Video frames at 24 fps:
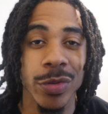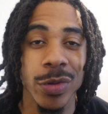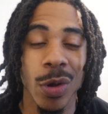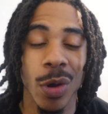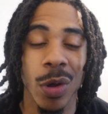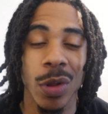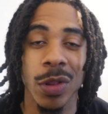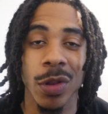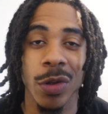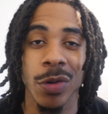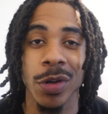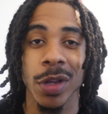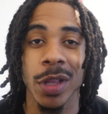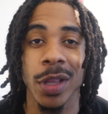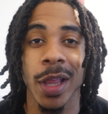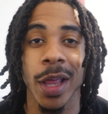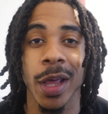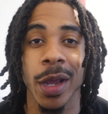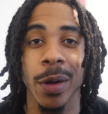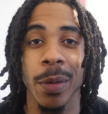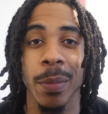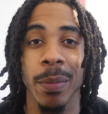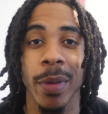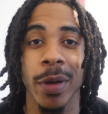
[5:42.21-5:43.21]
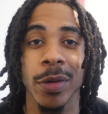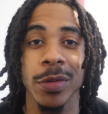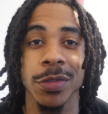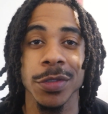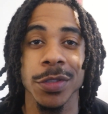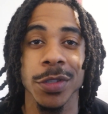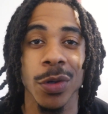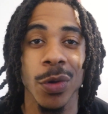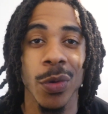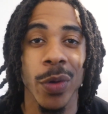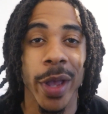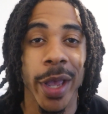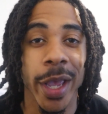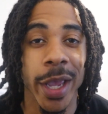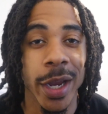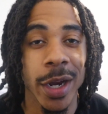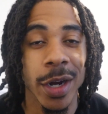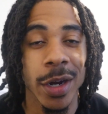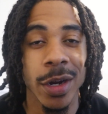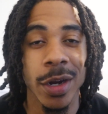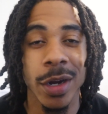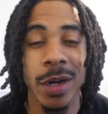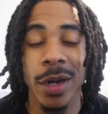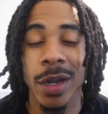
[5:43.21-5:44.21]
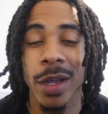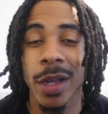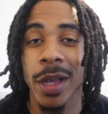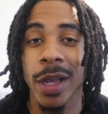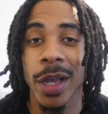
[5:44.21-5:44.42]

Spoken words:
You're gonna learn a lot about your hair.